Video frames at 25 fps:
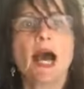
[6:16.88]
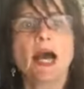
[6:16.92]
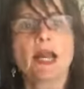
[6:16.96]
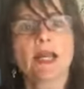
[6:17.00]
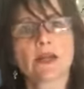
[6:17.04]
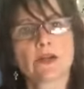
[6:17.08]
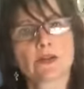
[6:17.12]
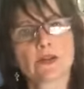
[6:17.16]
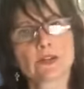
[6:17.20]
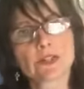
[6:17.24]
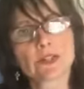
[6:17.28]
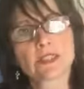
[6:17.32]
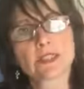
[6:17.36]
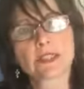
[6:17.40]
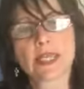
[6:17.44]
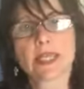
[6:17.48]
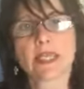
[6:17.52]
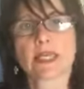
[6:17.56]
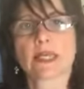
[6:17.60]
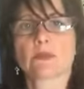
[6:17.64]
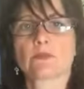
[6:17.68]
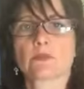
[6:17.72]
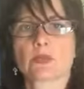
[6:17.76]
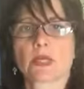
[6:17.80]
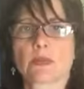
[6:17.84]
I
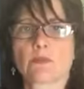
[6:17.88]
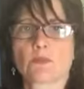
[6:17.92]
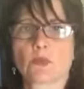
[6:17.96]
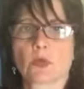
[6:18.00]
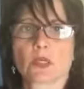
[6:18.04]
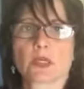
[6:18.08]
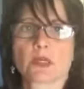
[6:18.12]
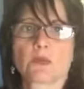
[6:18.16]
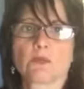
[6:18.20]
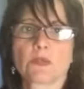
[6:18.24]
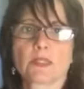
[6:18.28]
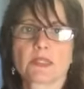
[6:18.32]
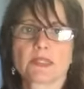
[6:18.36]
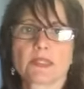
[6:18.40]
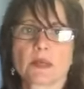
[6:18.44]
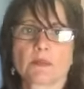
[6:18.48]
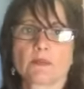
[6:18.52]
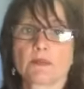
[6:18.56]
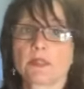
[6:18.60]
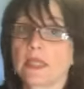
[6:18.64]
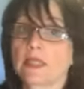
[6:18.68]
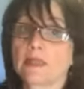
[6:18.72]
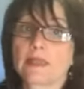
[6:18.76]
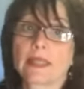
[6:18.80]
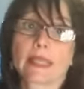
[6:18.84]
understand when I'm working with
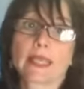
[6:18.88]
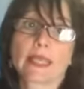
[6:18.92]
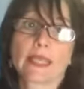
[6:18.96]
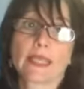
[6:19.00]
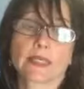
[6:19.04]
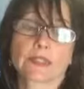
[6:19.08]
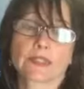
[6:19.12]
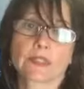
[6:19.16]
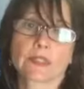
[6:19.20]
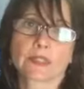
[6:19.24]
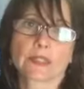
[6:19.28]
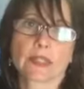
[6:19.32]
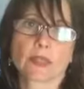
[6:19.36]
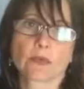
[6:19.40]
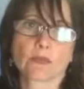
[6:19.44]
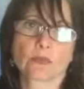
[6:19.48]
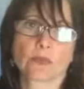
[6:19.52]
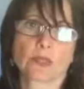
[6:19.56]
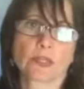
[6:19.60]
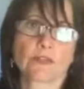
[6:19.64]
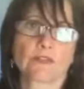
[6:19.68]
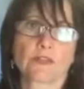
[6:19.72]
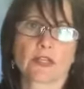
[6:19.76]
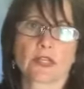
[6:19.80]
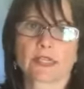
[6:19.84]
somebody that they can't just get
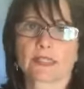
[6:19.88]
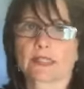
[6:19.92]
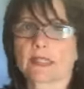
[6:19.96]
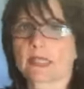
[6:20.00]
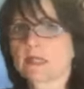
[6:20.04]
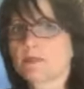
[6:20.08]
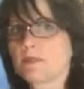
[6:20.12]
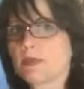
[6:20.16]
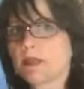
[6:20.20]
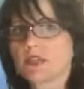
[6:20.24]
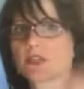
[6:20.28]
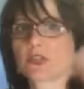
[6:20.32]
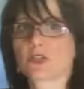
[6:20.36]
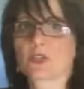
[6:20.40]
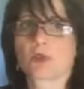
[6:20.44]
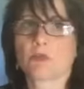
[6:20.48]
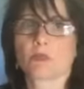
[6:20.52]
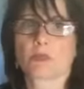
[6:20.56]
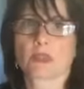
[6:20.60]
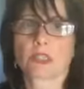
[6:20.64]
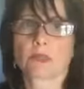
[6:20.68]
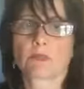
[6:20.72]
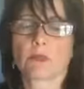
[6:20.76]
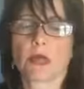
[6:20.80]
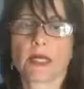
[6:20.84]
rid of it because I spend so
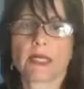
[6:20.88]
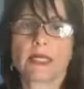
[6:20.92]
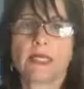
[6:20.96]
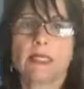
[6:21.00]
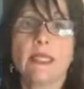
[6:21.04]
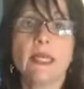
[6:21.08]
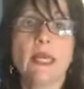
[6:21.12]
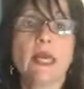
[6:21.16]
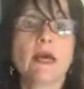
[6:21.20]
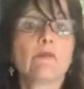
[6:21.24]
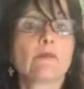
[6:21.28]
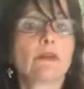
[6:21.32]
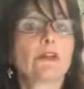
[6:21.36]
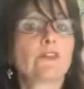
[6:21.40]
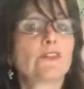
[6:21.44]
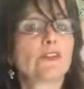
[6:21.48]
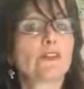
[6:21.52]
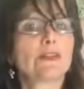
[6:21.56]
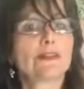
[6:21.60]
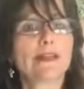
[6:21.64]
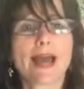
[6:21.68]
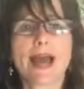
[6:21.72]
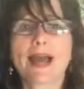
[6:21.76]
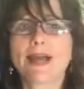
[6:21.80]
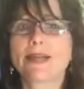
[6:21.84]
much money. But if
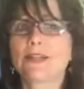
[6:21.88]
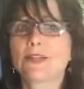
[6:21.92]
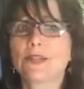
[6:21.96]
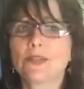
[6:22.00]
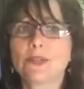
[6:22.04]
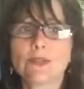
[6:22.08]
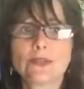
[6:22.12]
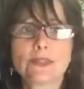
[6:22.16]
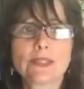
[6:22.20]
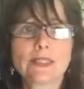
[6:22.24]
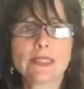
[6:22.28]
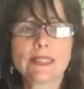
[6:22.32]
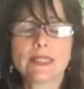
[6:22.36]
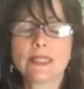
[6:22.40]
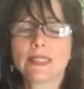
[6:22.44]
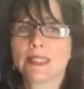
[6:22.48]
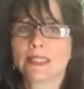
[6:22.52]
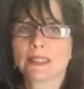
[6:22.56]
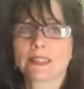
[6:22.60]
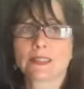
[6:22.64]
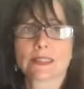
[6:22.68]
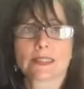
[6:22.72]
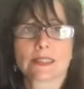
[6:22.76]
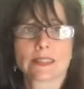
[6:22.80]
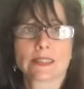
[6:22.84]
you're not using it and
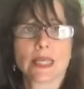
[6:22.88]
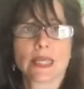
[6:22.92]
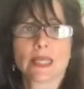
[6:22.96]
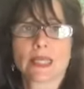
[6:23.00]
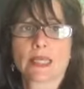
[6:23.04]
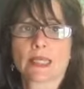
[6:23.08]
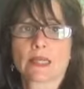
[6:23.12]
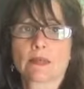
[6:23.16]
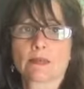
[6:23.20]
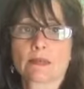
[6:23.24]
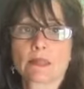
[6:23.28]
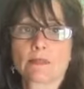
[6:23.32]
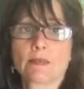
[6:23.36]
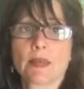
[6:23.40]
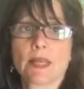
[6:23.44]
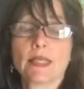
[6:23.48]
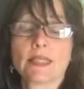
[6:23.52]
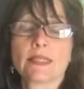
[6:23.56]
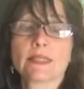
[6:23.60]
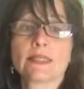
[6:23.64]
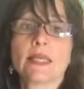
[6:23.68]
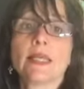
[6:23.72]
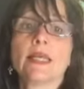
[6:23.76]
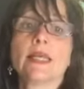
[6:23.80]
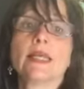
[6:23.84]
it's just taking up
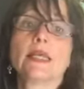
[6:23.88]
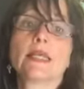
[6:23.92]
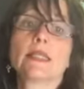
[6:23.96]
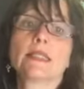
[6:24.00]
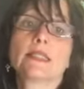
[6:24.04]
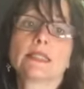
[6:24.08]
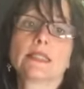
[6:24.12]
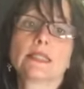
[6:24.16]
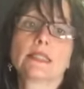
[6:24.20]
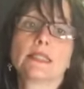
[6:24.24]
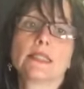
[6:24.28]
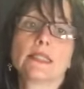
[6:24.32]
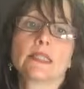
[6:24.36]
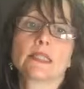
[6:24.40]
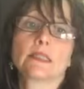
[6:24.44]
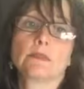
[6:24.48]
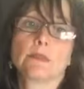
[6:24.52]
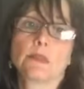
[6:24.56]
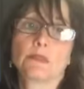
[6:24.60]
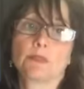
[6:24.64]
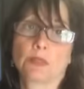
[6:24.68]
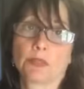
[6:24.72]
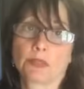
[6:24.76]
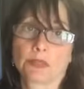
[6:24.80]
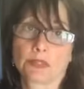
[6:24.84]
space, it just needs to
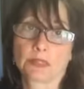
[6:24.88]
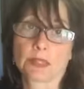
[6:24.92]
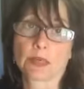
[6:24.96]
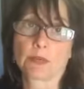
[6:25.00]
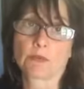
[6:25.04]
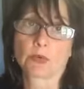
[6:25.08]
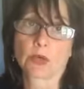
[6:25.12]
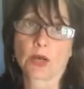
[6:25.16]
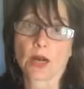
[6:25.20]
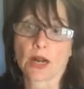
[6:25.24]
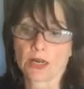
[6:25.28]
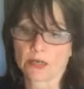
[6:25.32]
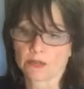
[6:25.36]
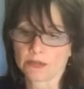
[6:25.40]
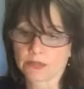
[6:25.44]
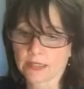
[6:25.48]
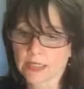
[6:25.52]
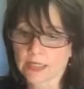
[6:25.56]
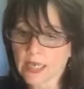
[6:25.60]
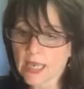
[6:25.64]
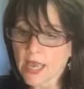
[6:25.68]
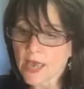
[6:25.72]
be put somewhere else.